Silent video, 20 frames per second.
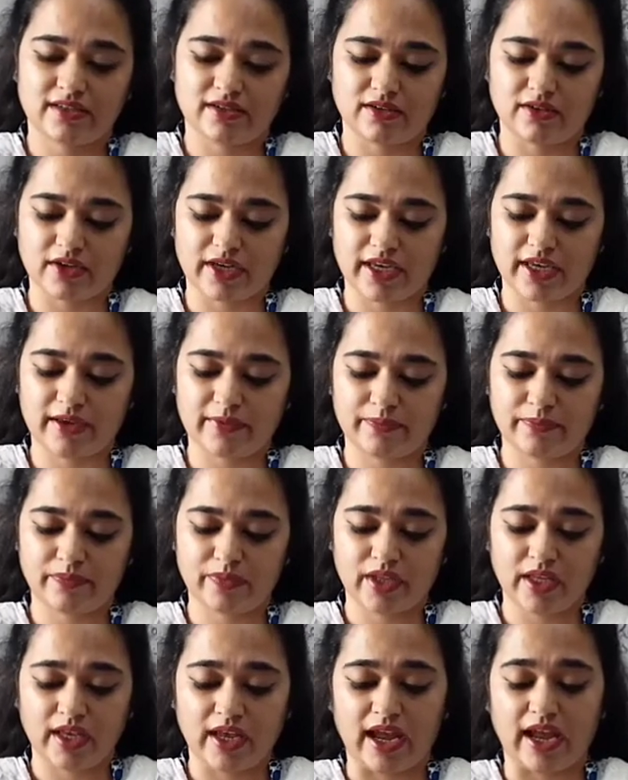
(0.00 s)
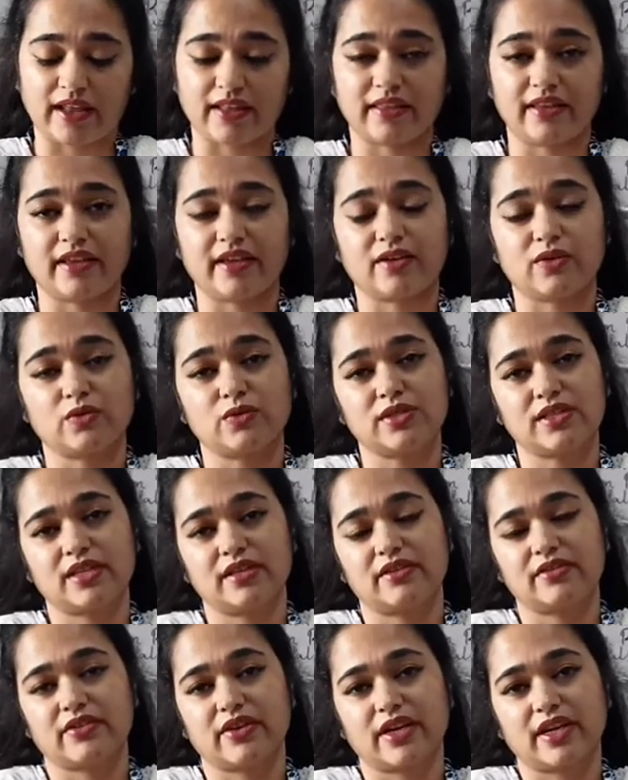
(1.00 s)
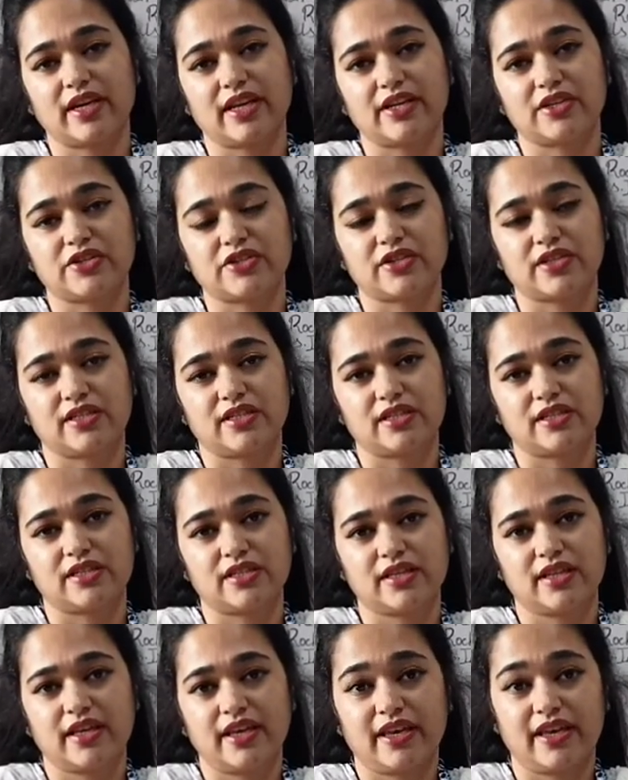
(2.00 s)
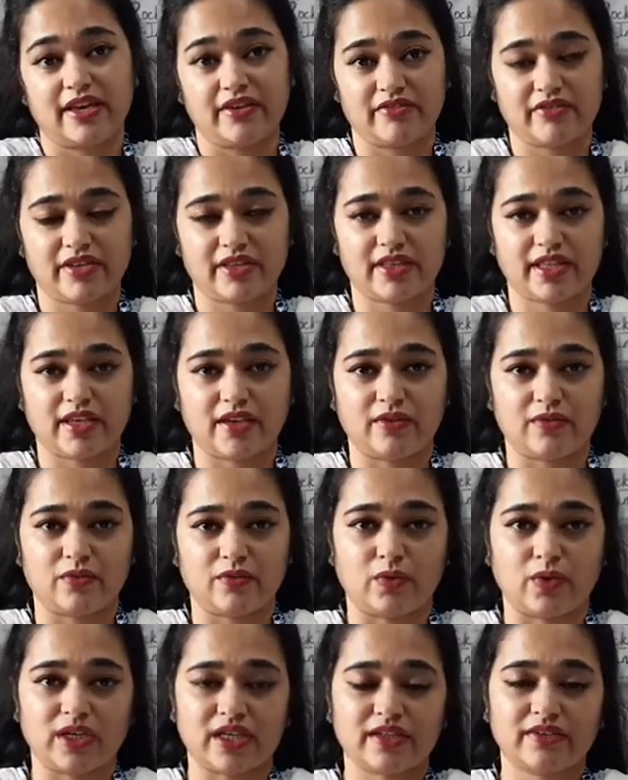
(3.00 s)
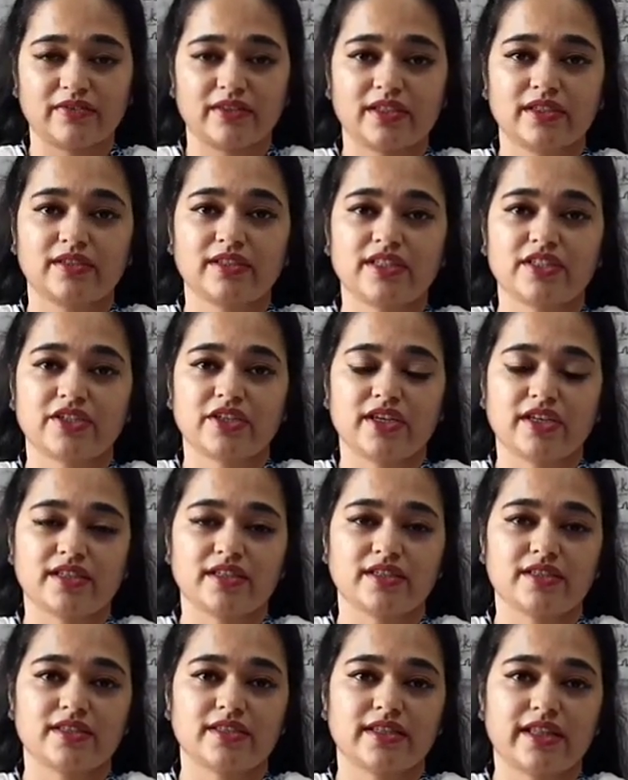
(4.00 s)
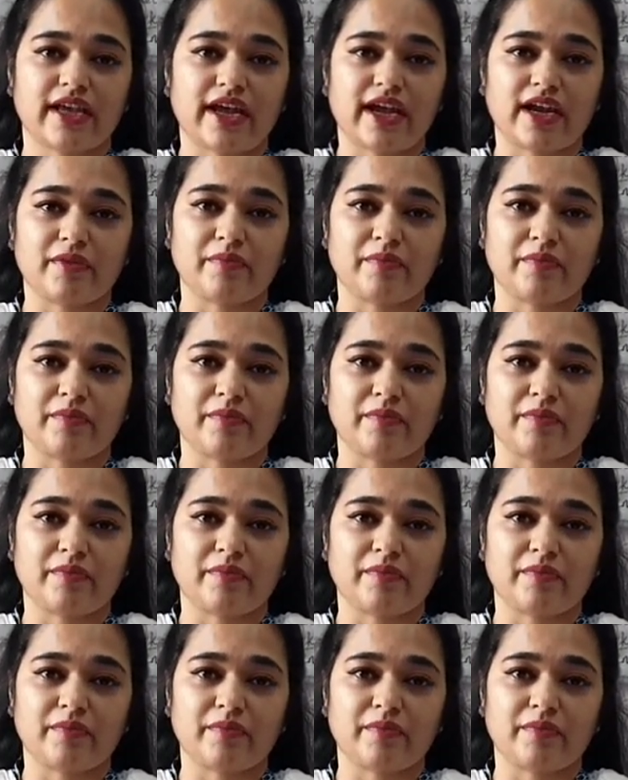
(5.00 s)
okay, and their rules and regulations, everything, whatever the changes they had